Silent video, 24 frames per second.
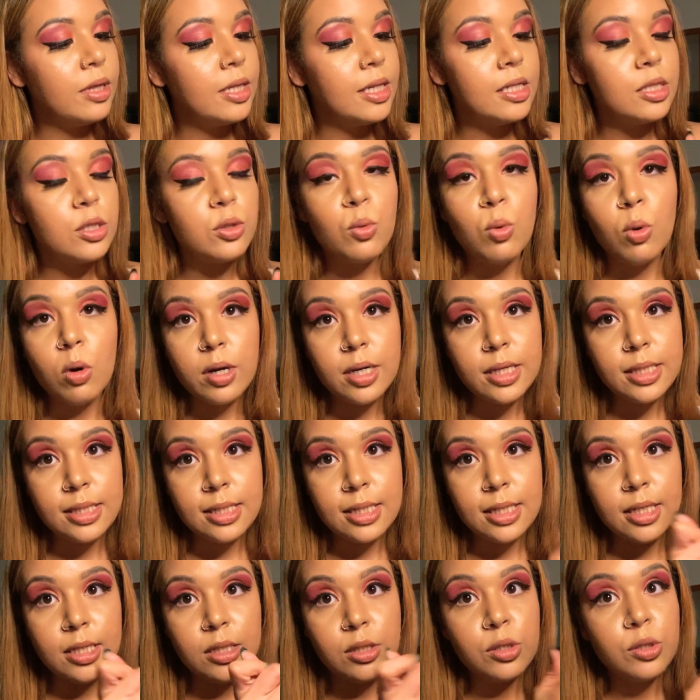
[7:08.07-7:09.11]
this
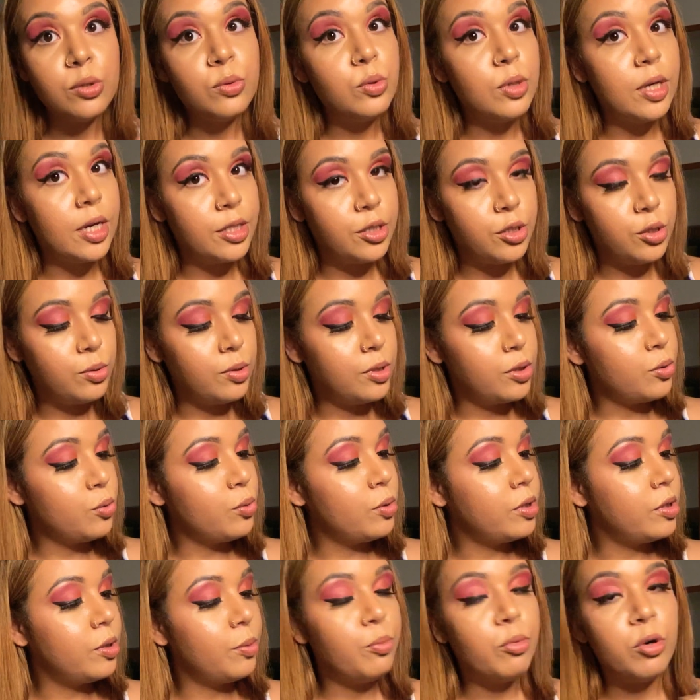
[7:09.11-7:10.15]
quarantine to get you into
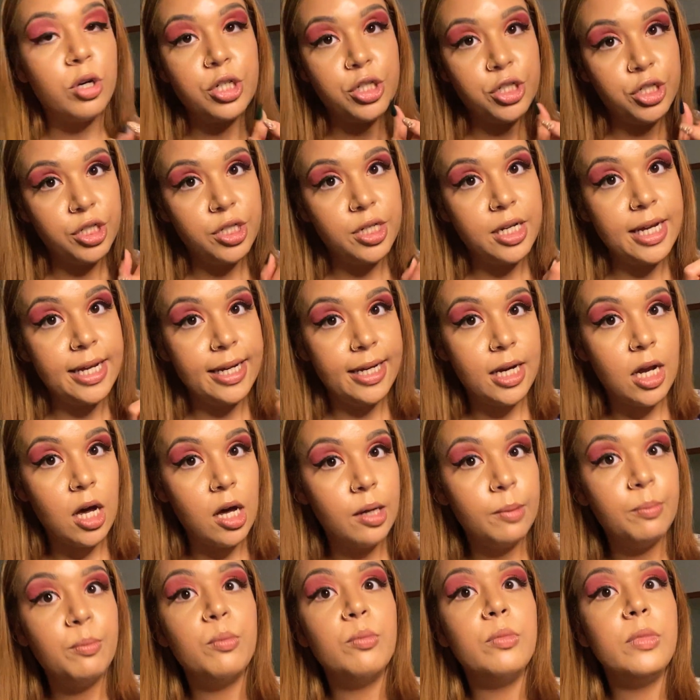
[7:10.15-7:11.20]
a depression and
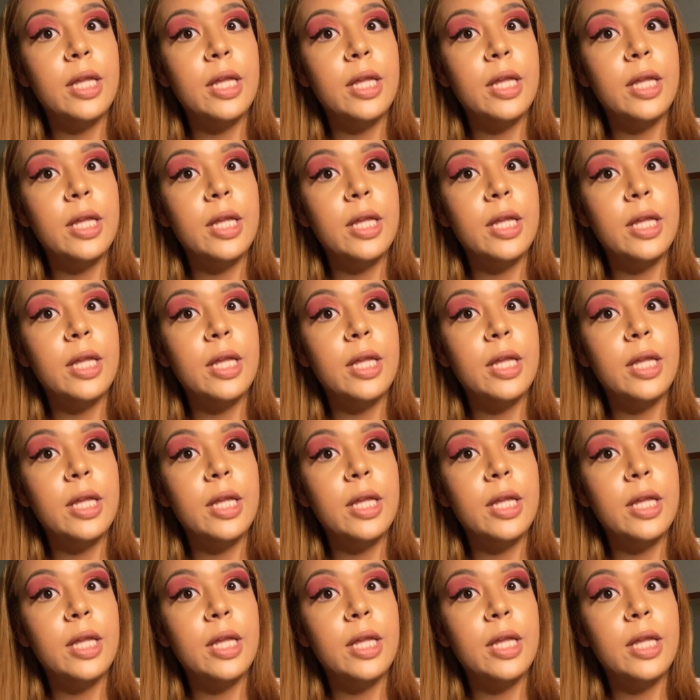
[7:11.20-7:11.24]
not